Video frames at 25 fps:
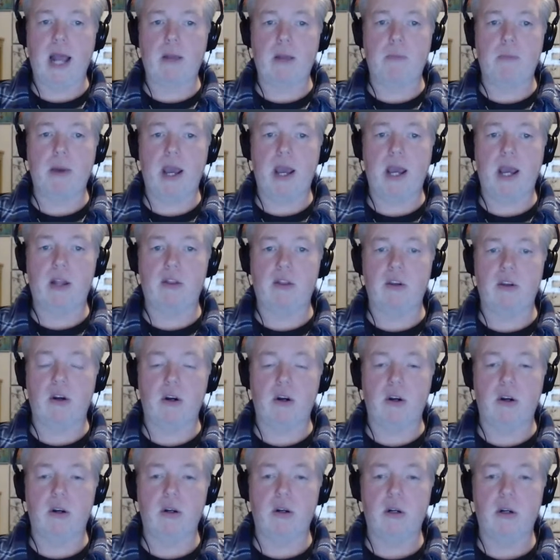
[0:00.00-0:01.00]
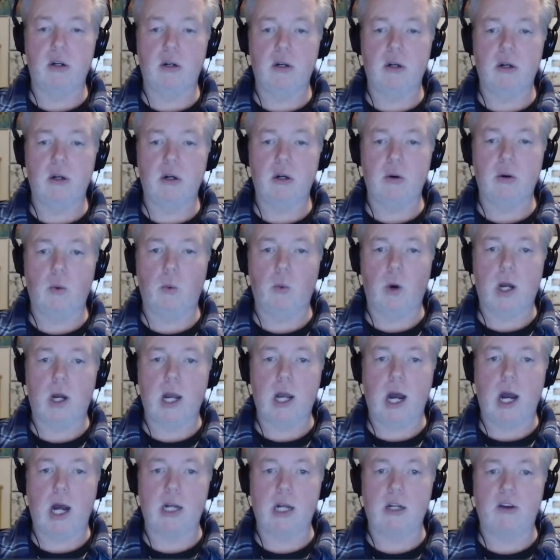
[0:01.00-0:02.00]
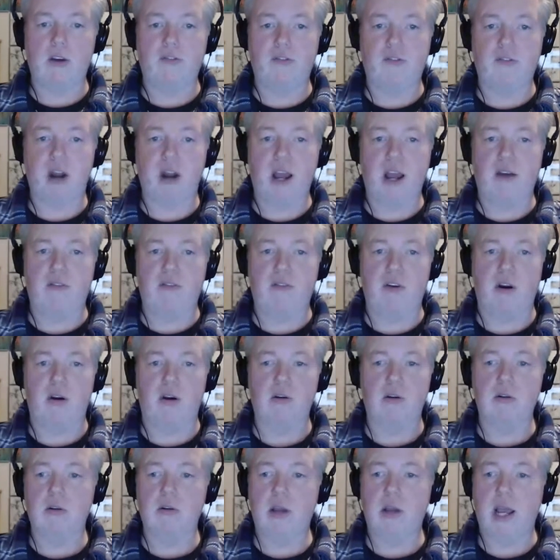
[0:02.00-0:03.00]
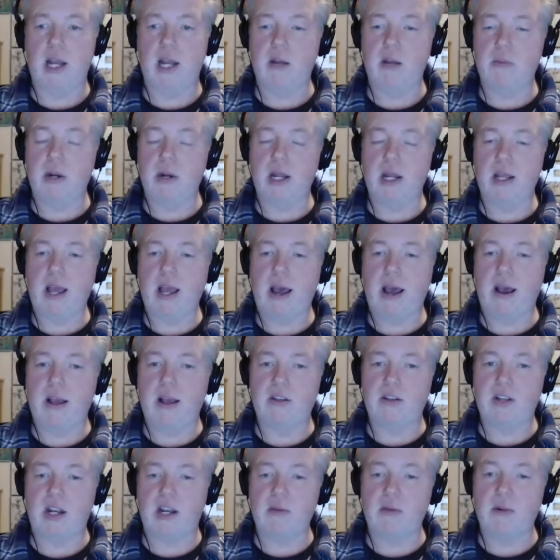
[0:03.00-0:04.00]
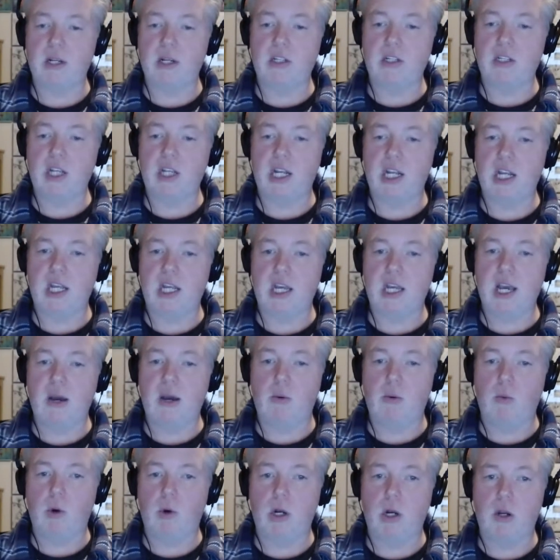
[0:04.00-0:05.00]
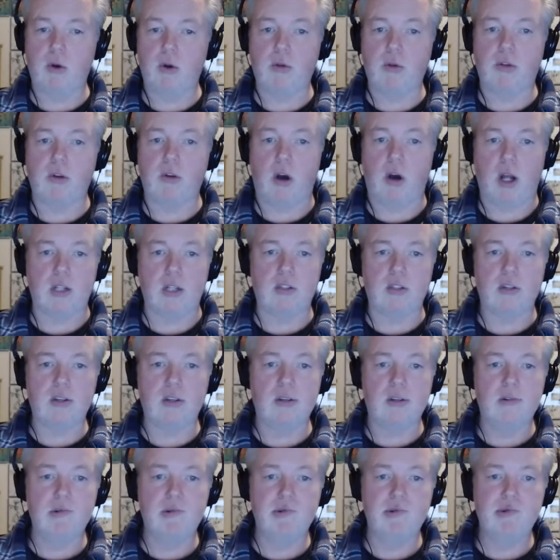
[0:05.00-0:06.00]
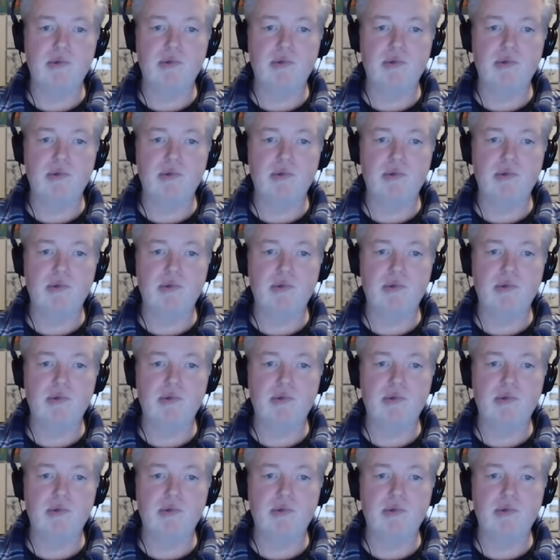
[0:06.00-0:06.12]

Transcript: Black Panther Wakanda Forever. Has anybody seen it yet? What are your thoughts?